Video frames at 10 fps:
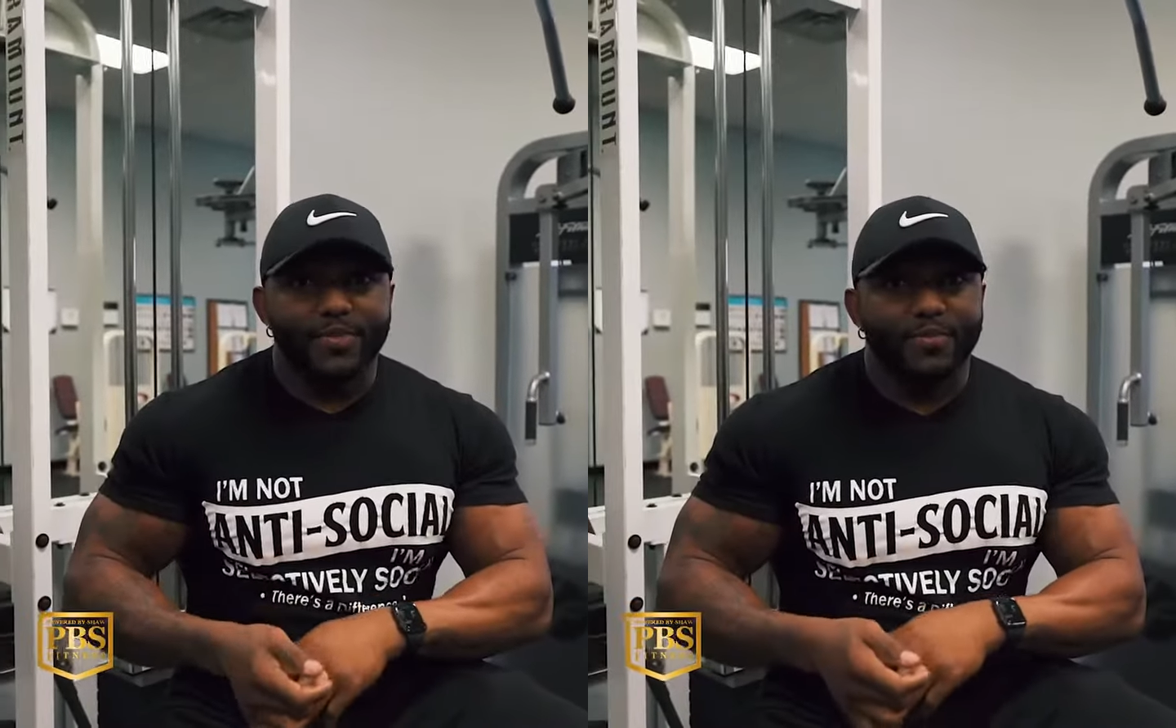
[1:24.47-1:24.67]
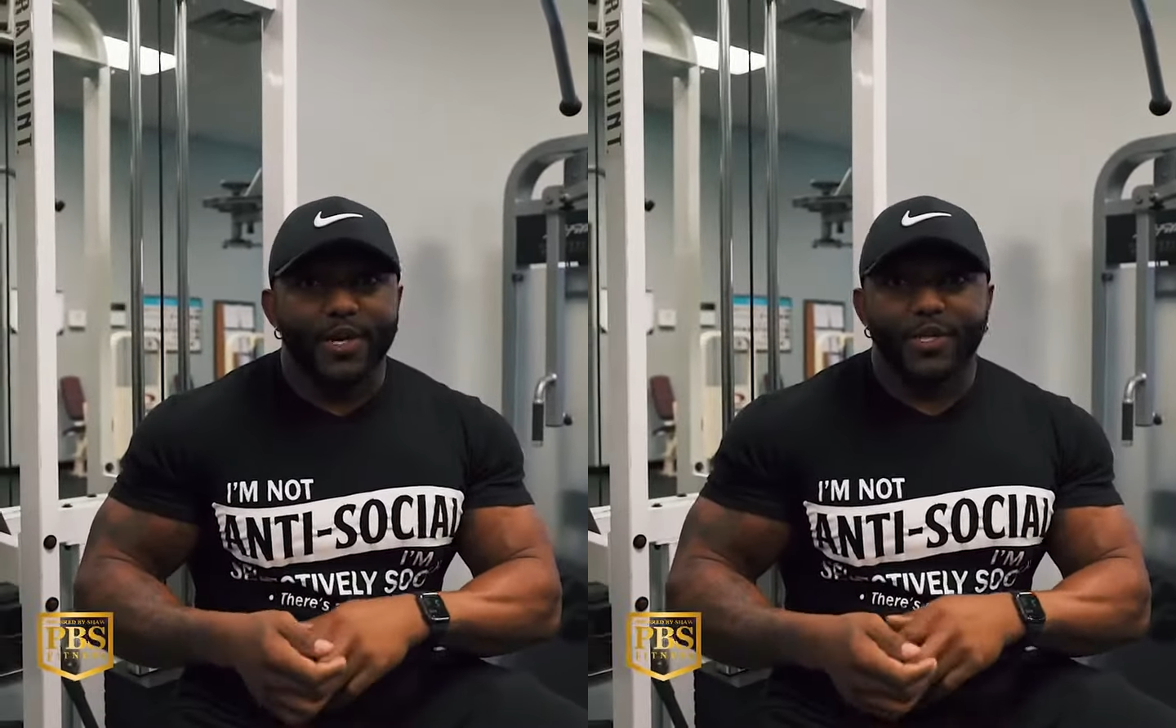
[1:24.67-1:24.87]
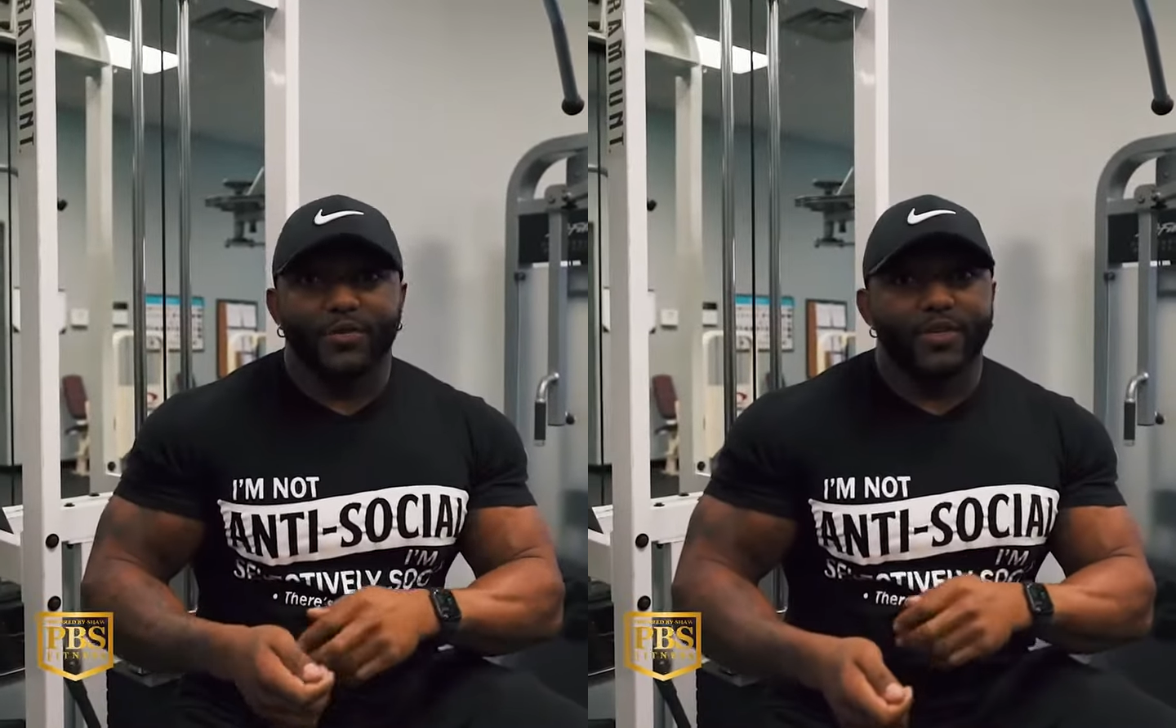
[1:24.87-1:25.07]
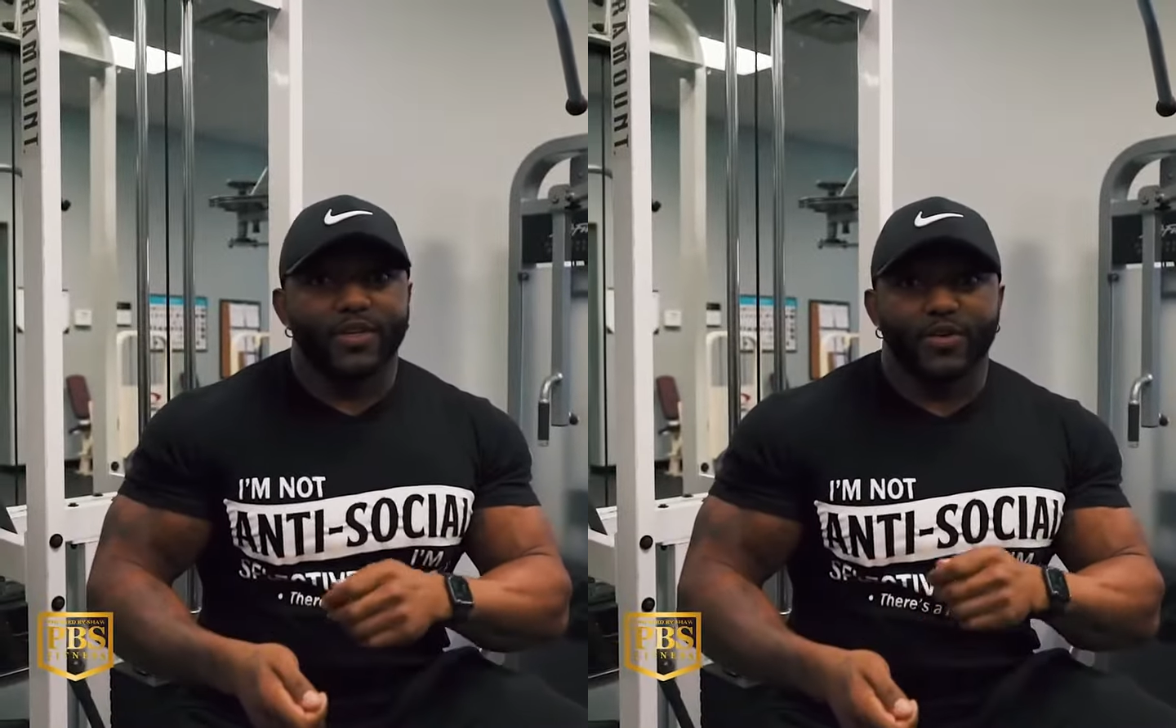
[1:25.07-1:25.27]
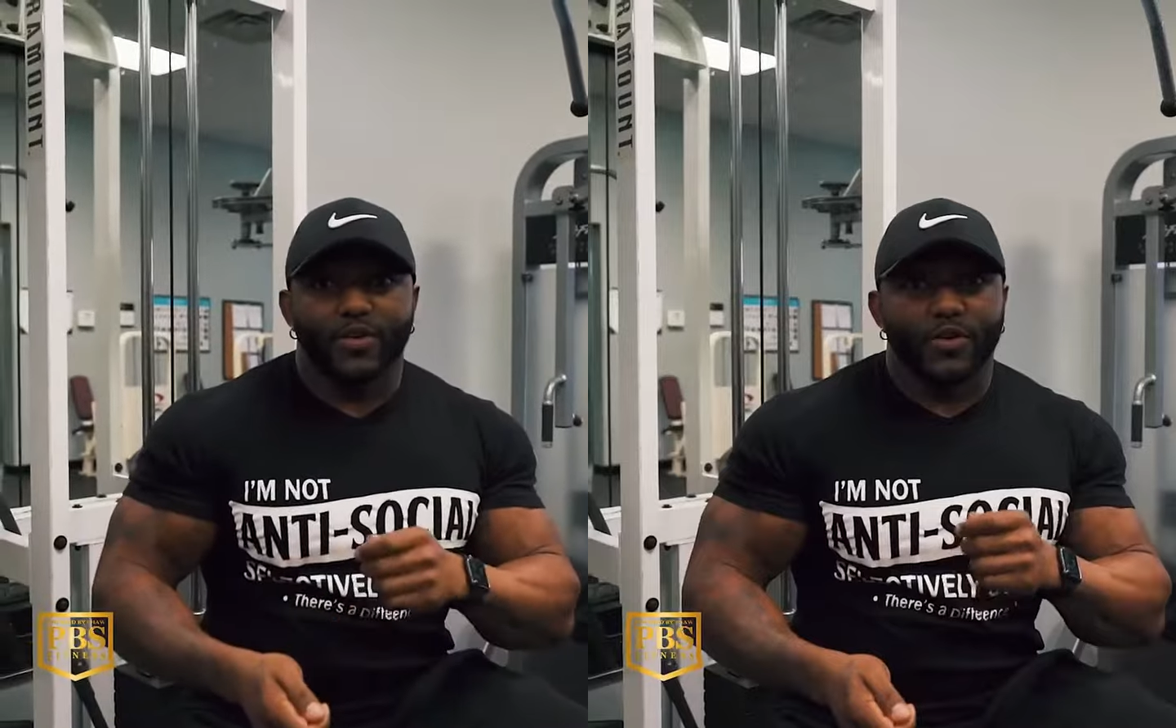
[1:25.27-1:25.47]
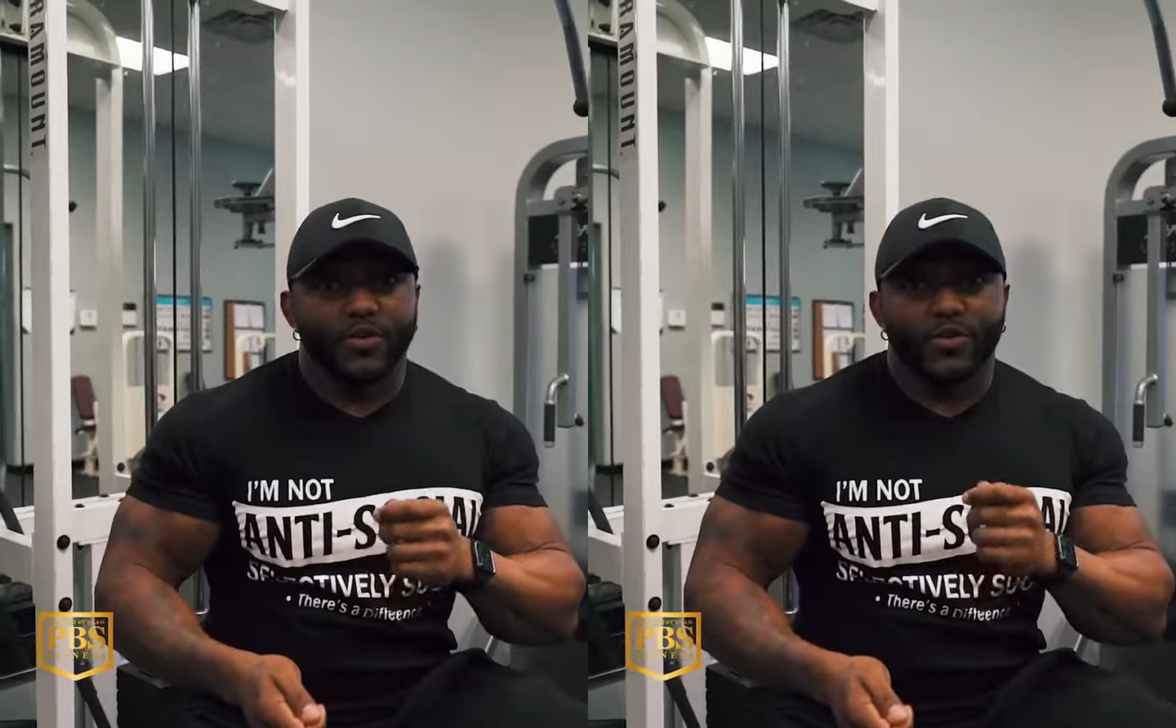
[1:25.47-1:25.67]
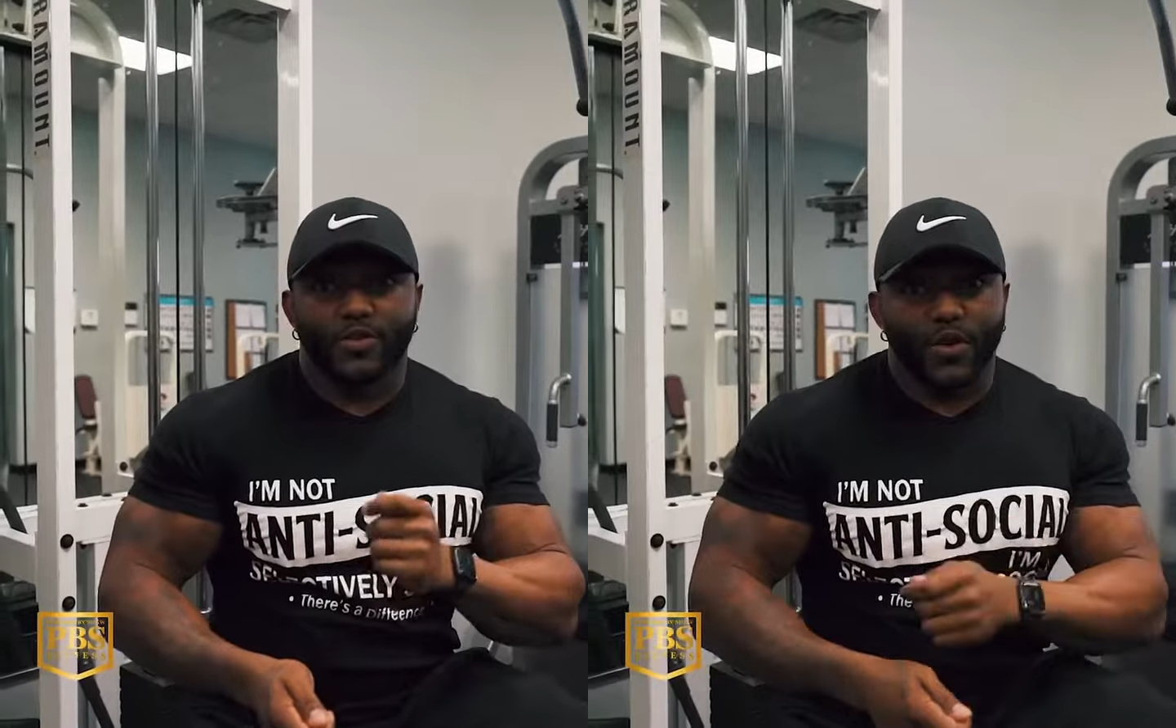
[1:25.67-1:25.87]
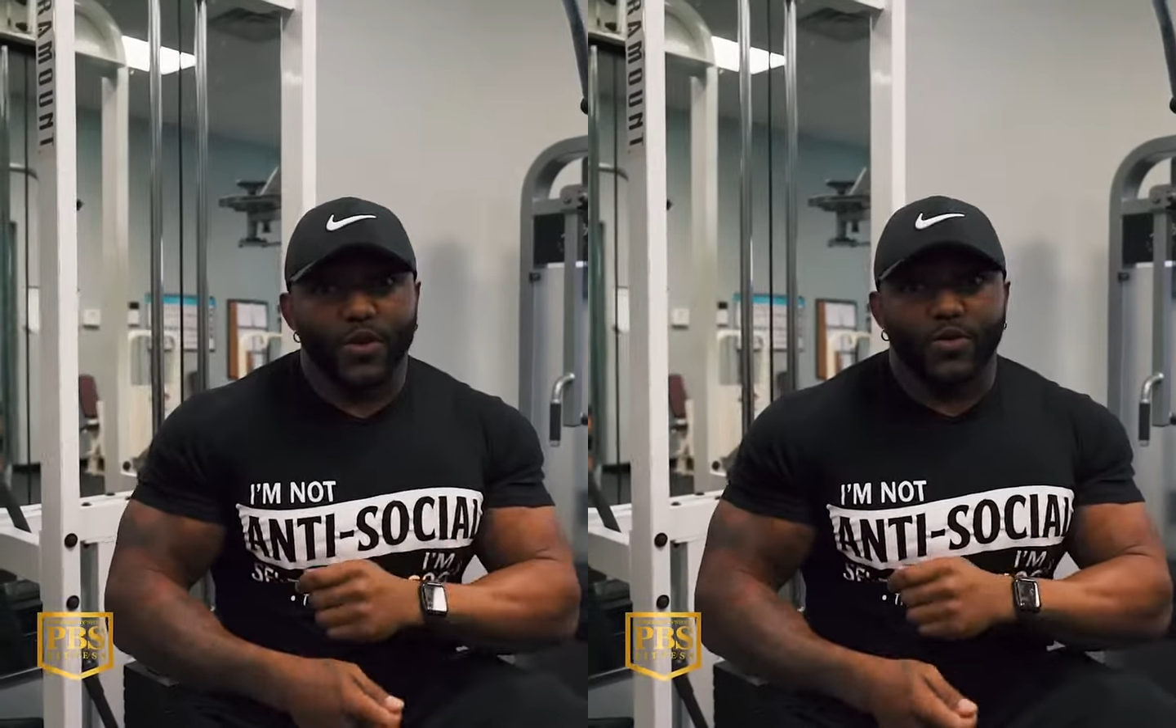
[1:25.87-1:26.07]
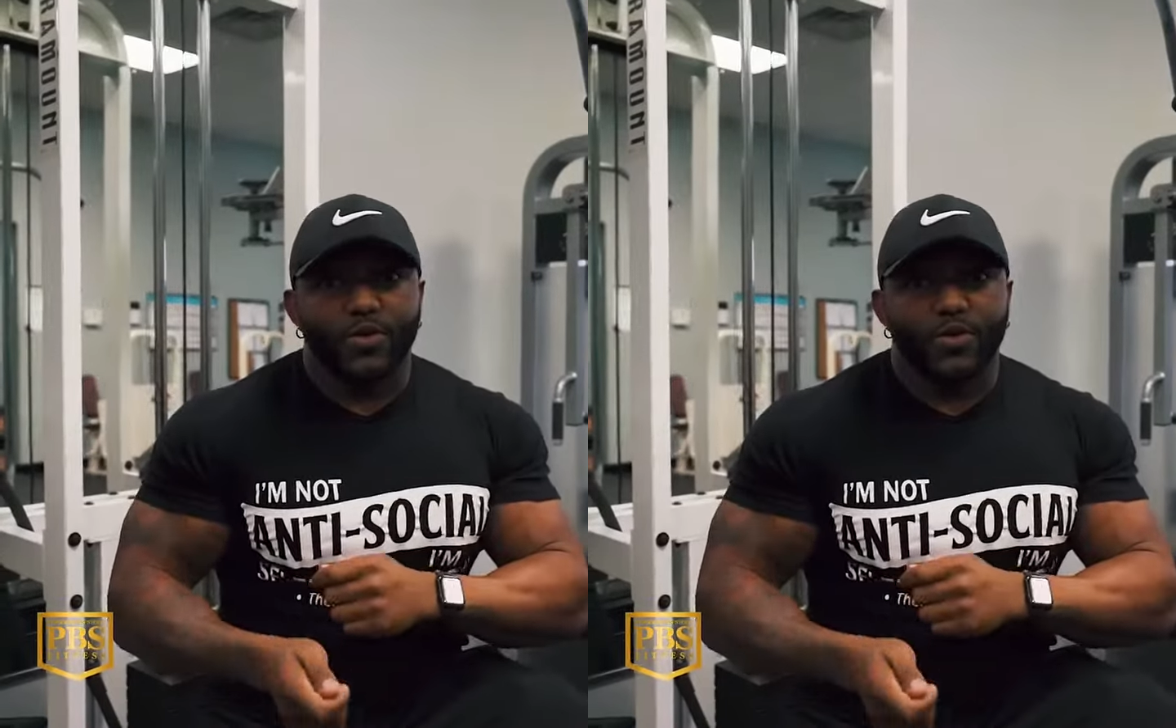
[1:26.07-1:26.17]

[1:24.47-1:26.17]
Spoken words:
measuring your salt,